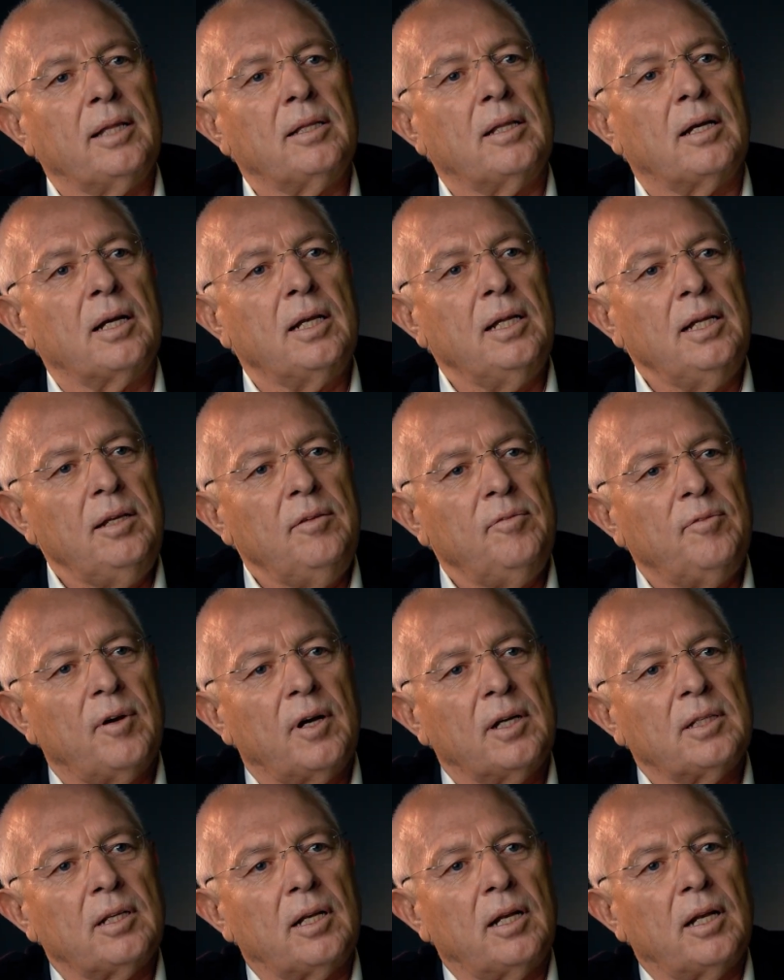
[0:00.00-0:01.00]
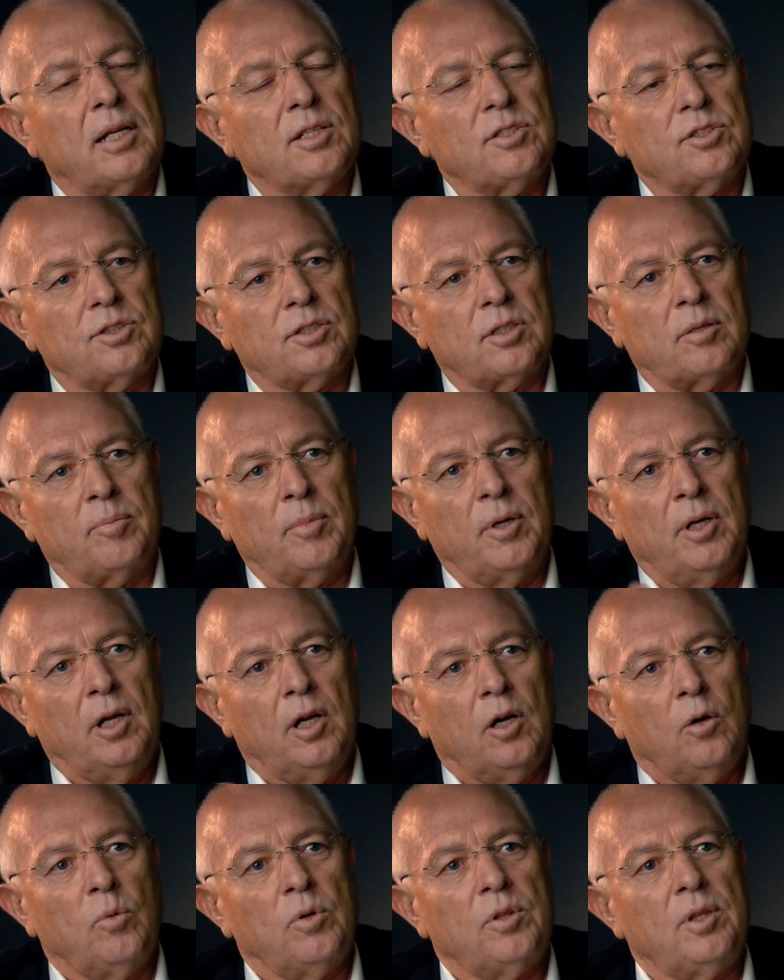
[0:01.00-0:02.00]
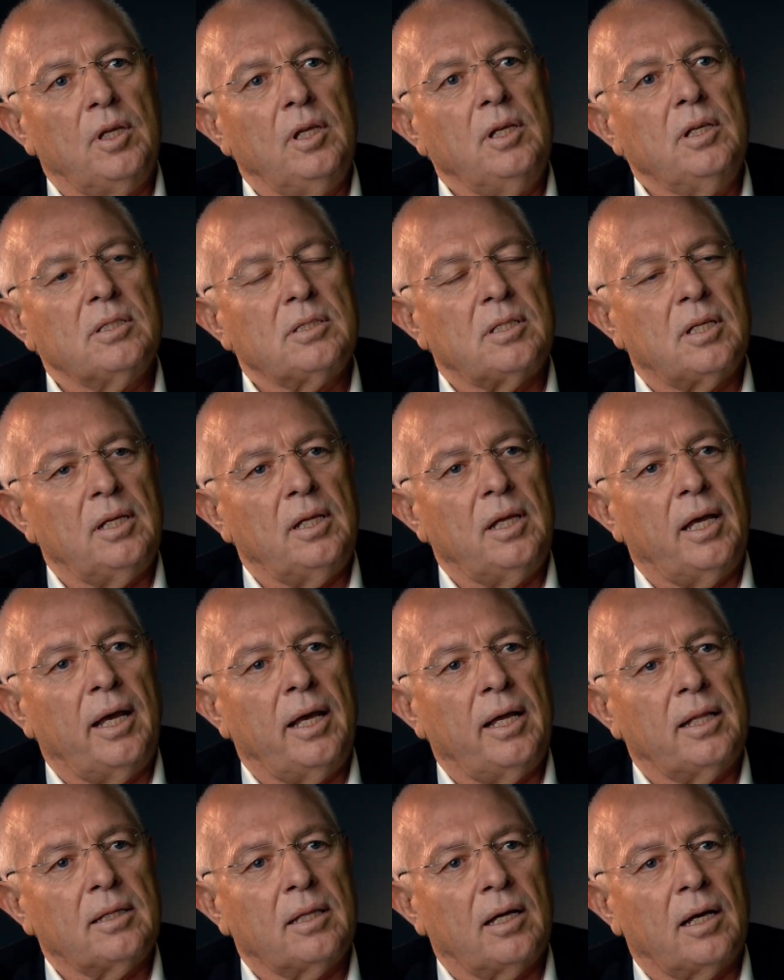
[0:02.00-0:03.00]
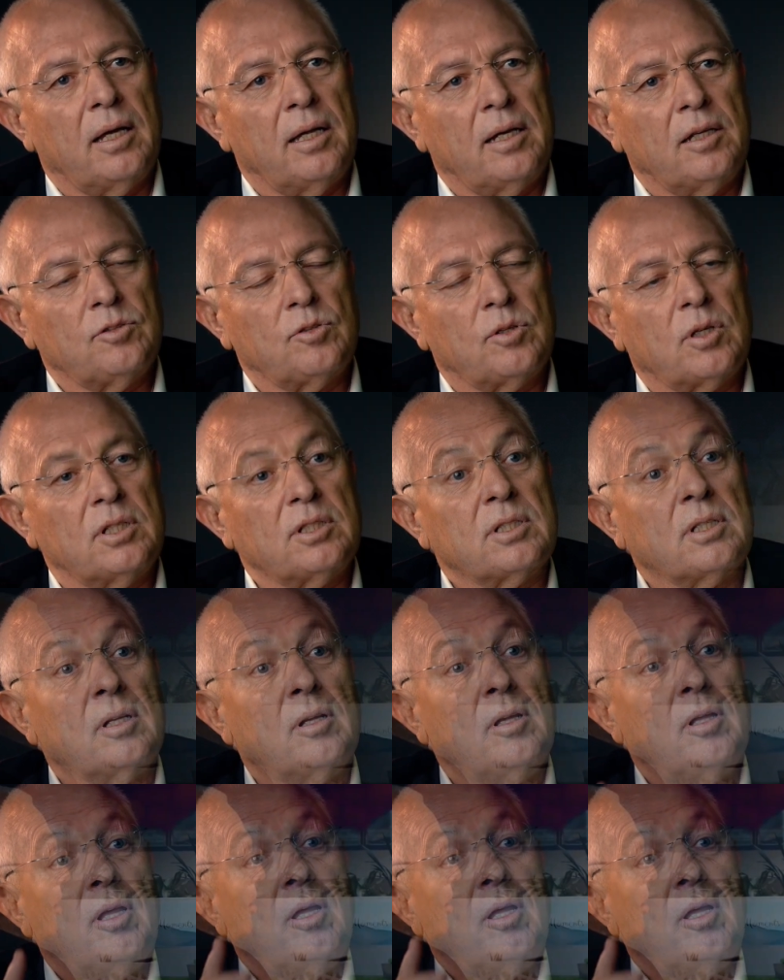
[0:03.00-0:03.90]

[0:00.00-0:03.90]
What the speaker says: and redefined relationship with industry and higher education.